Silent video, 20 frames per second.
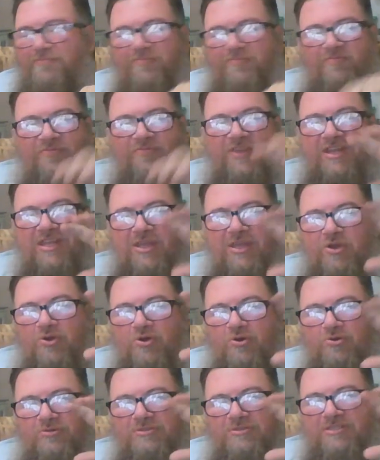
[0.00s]

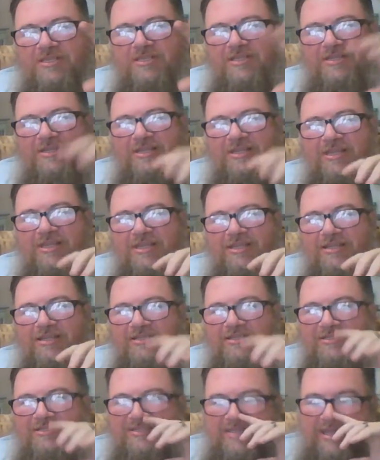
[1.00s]
videos
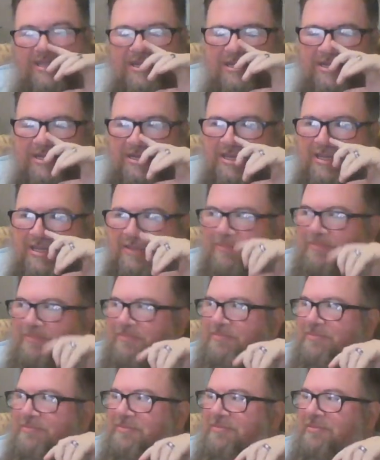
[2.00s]
and setting it up
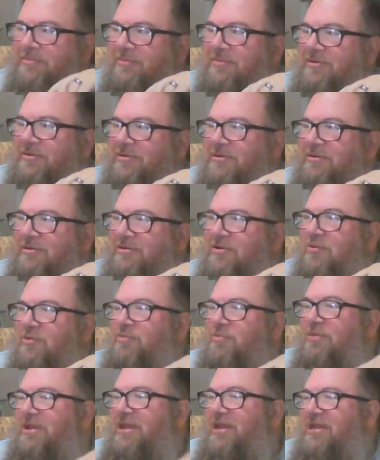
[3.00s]
to
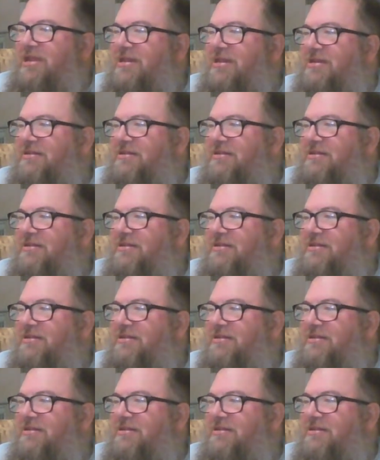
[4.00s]
play?